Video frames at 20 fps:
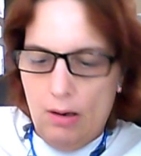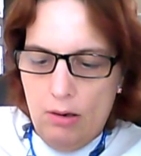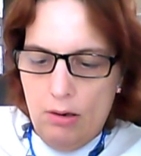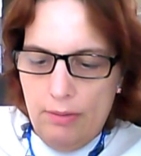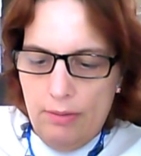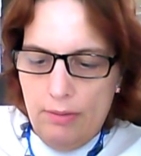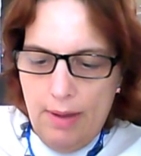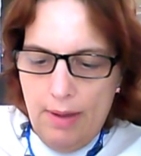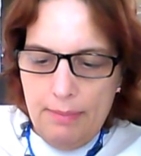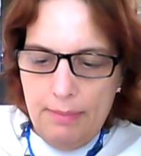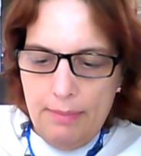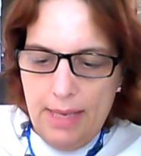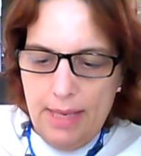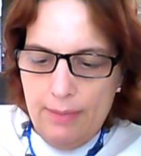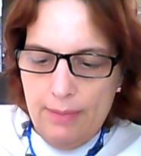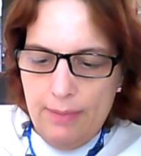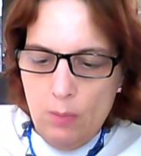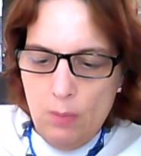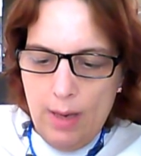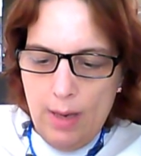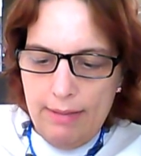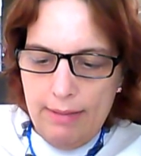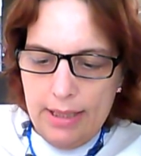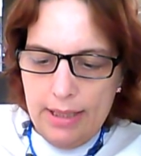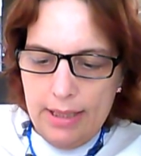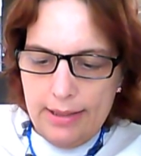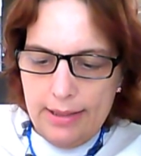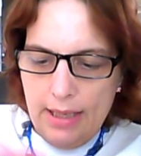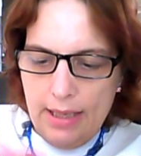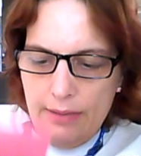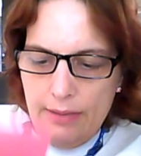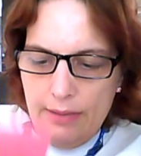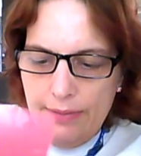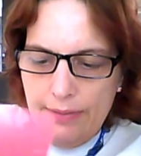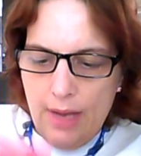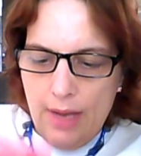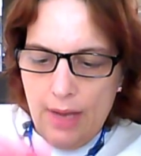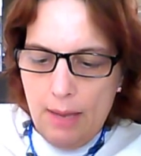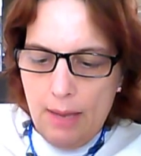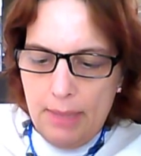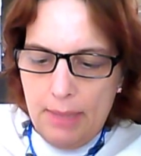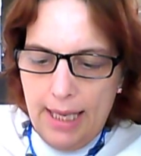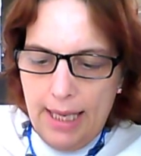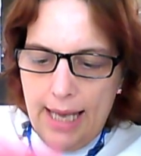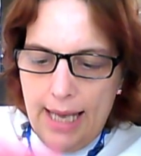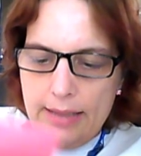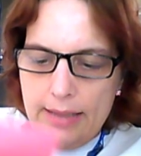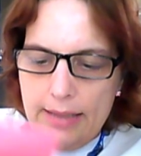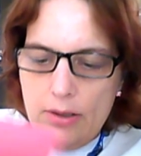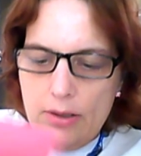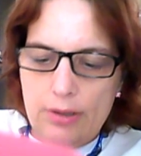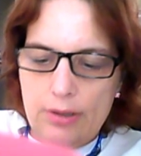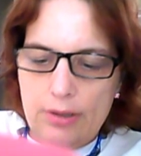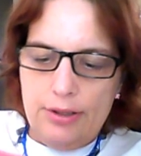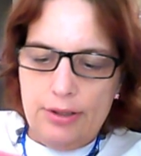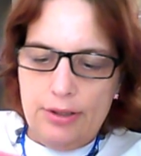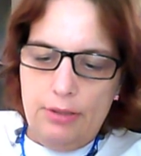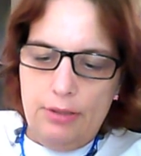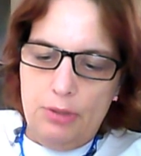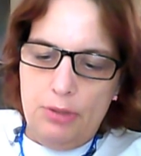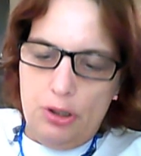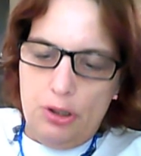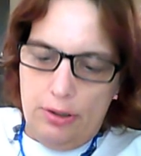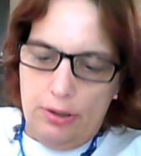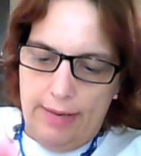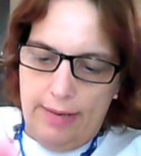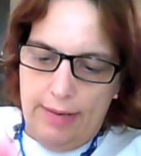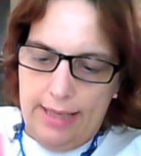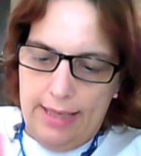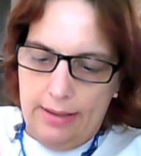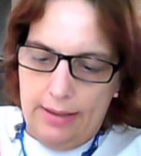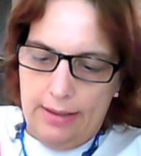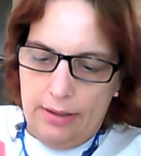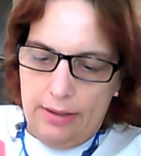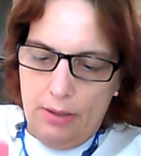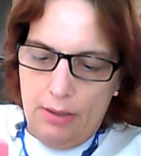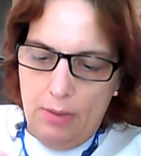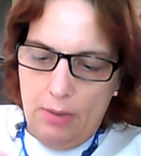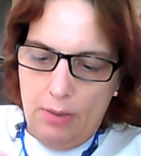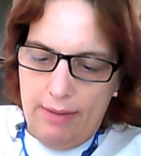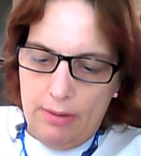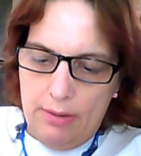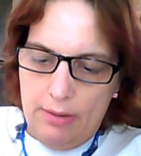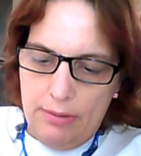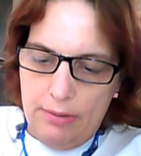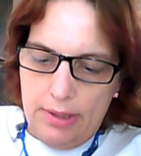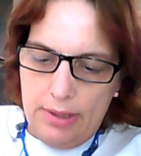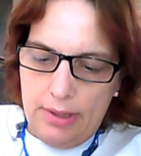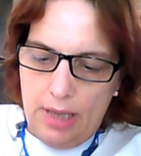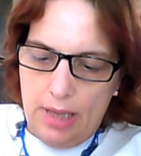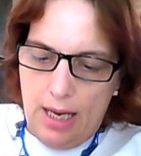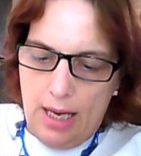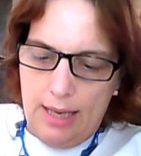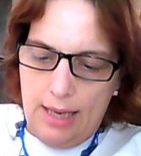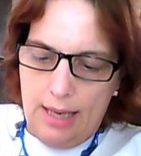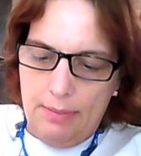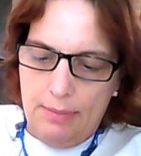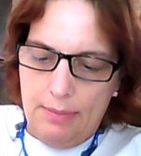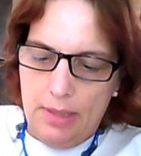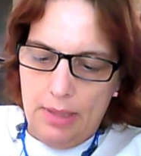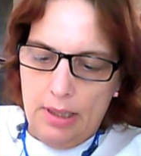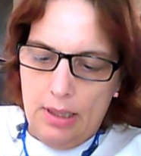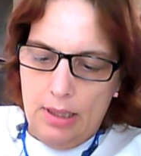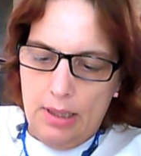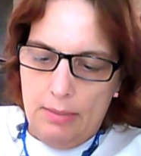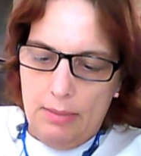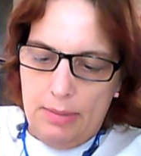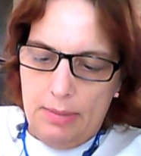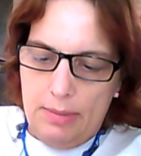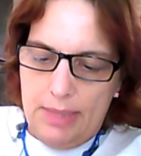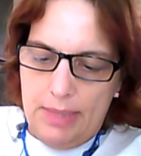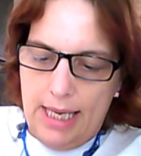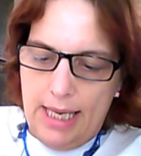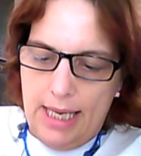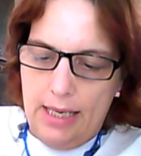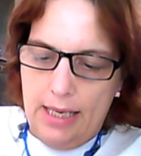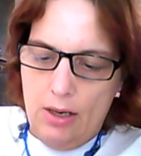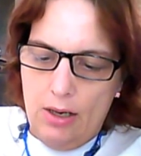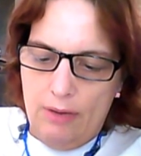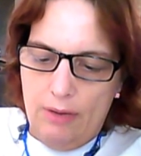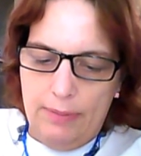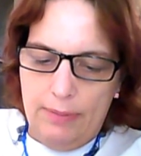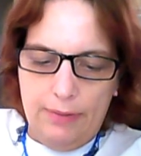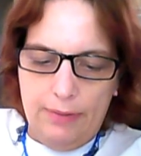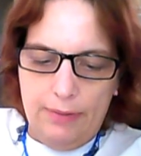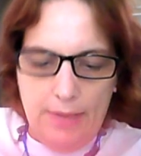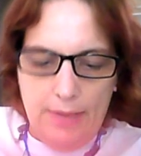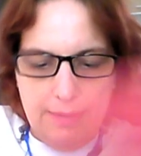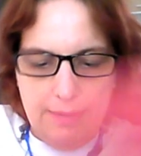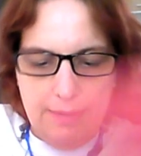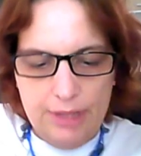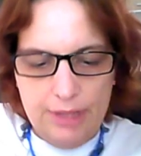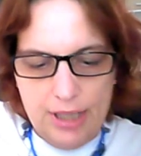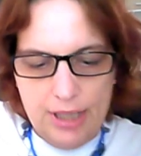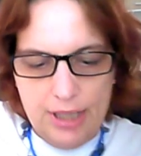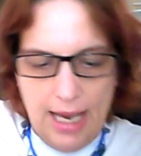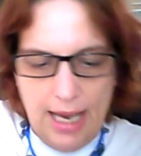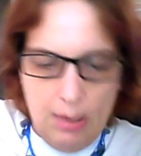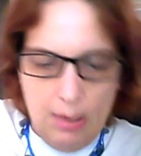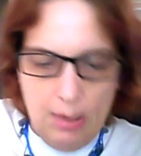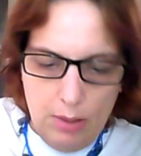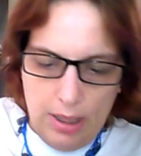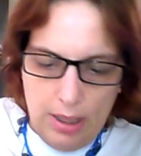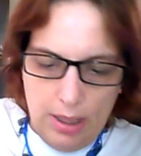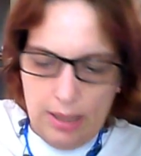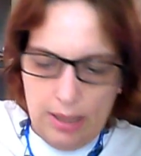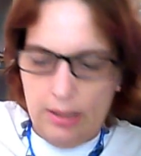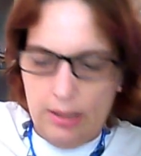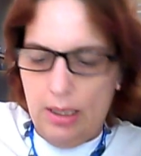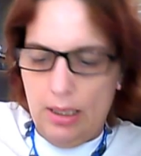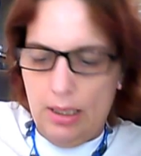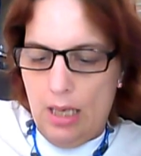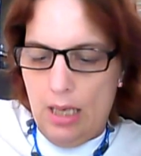Or even wear it yourself. But again, it's costume jewellery, so don't wear it all the time. Maybe take it off before you have a shower.